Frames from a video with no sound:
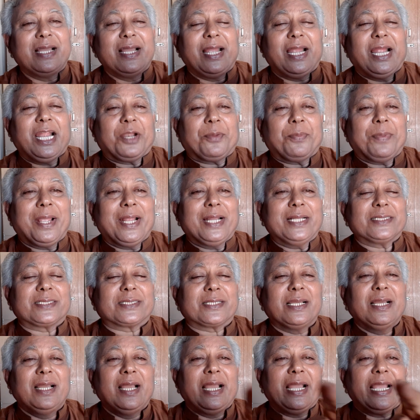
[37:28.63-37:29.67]
It means
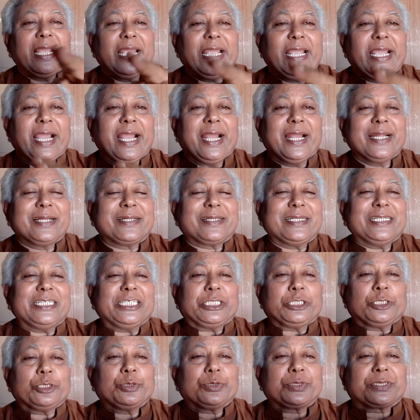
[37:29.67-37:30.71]
8
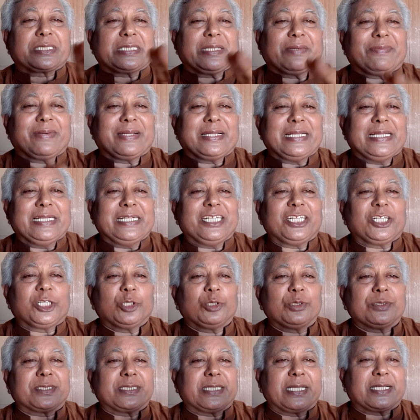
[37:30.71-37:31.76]
into 7
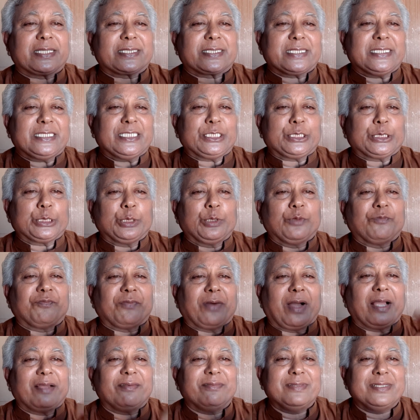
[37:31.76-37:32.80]
into 6 into
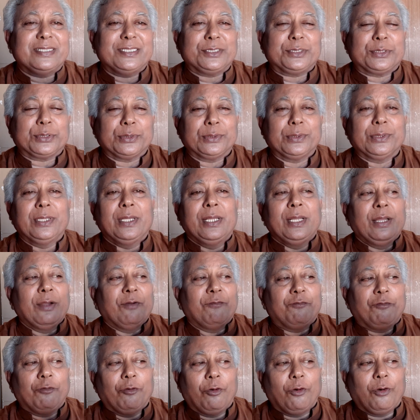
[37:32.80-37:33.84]
5 into
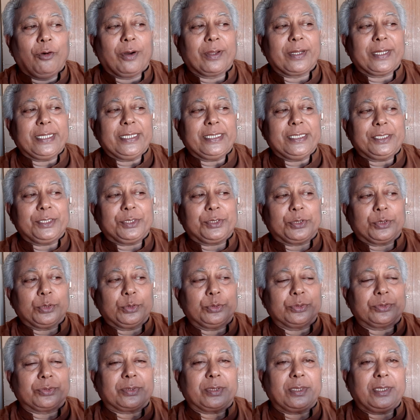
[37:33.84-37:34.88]
4
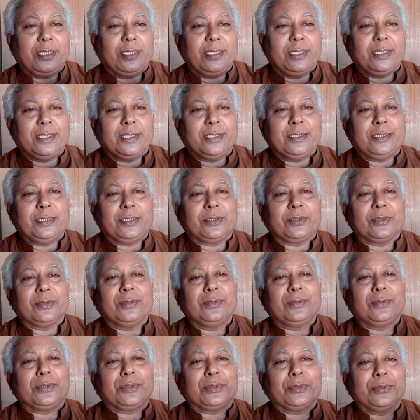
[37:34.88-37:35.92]
into 3
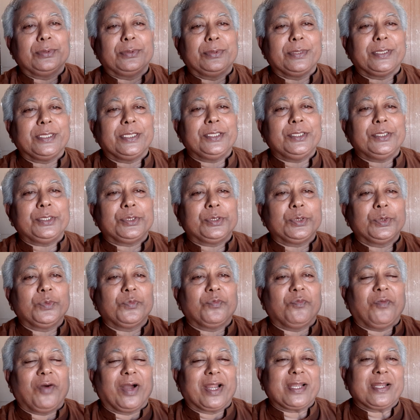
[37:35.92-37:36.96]
into 2 into
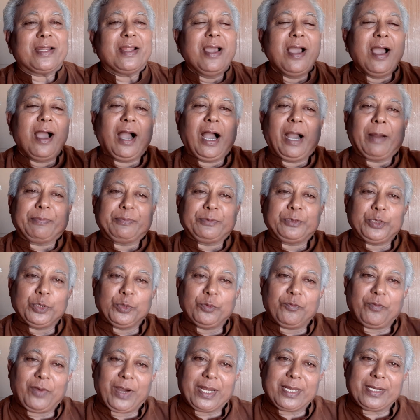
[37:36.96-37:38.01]
1 up to
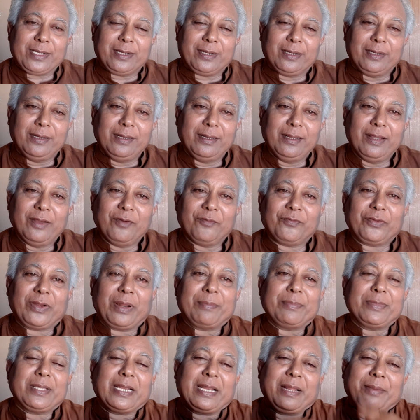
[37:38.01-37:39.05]
1
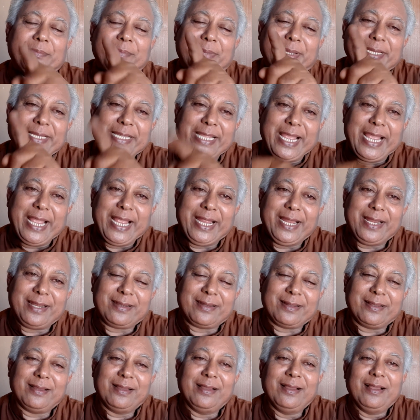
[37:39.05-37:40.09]
from the number 8